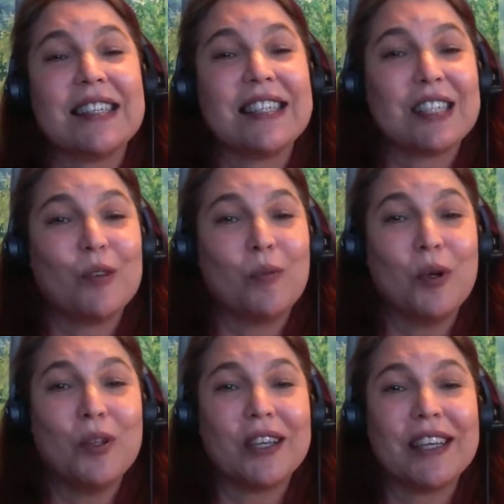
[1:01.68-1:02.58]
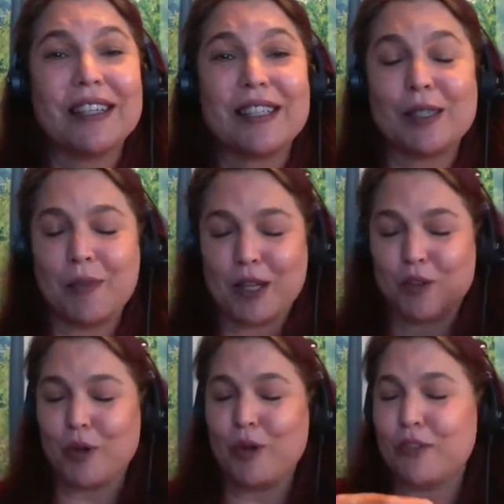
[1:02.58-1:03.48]
kissable. It's
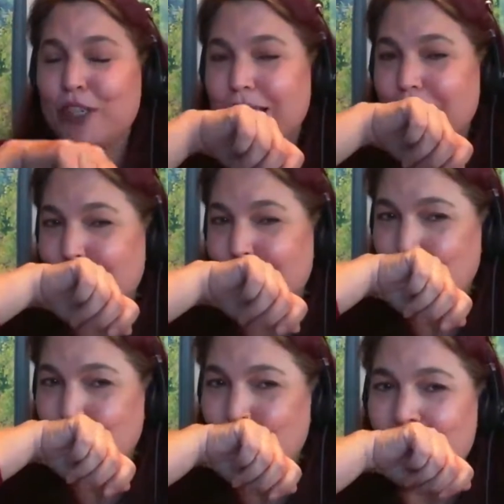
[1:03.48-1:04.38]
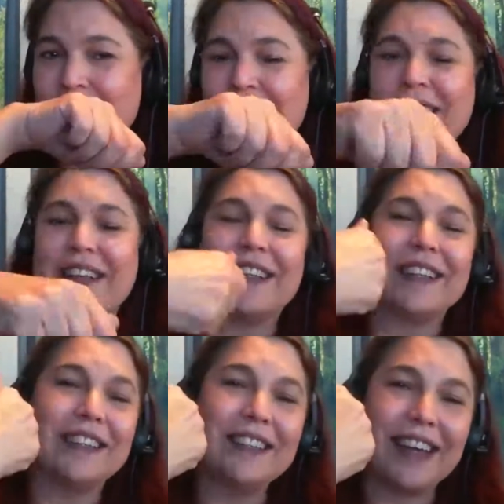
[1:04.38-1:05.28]
smudge-proof. Check this out.
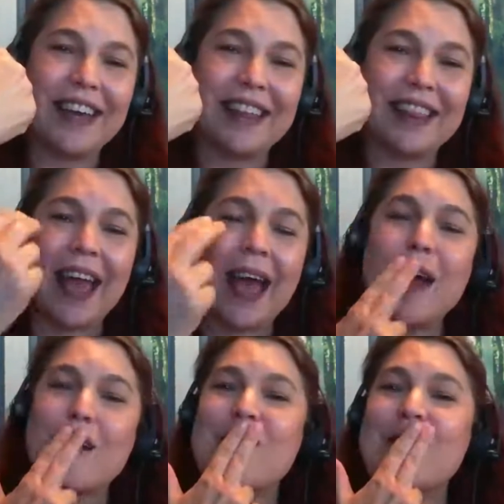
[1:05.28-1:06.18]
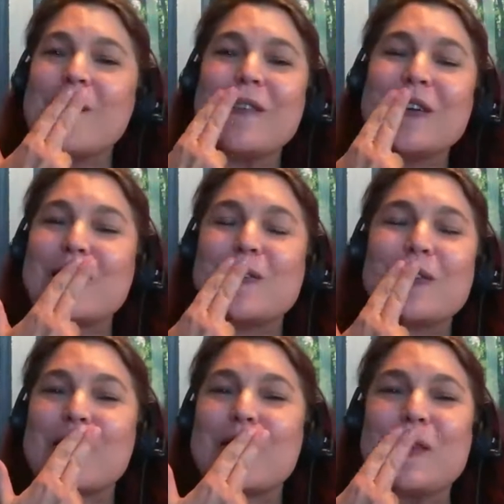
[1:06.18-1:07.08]
Look at that. It is,
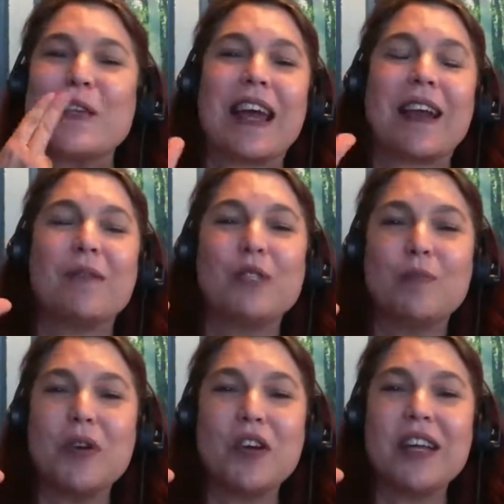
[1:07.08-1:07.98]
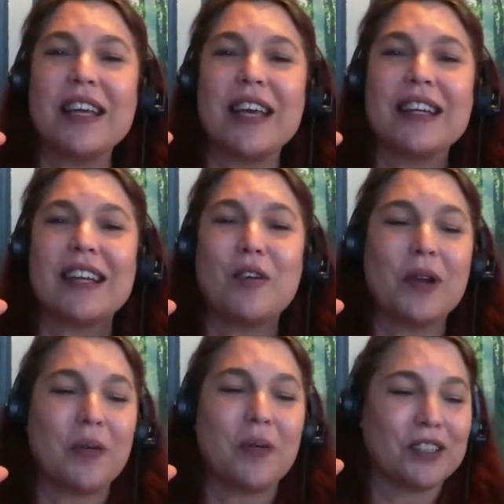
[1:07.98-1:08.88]
look at that. I'm smearing it and it didn't go
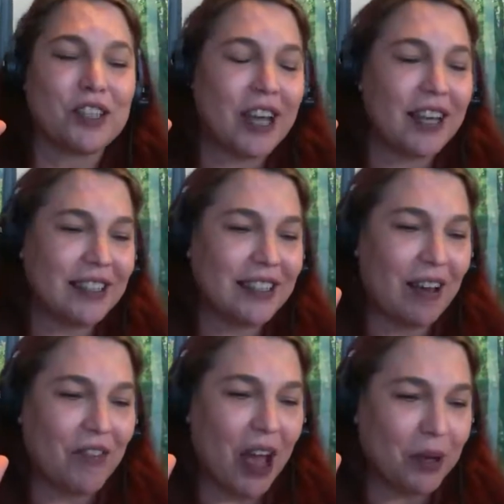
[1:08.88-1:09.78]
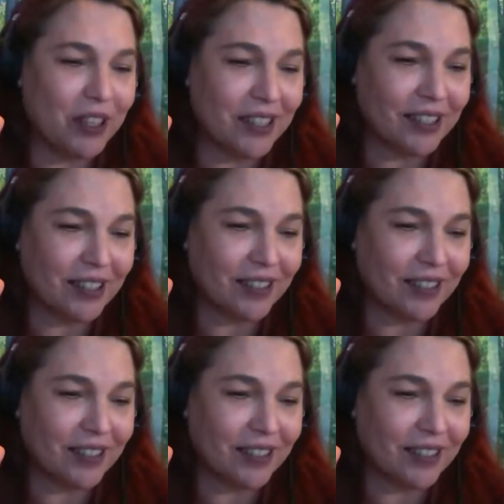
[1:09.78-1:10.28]
anywhere. Jackie, isn't that fabulous?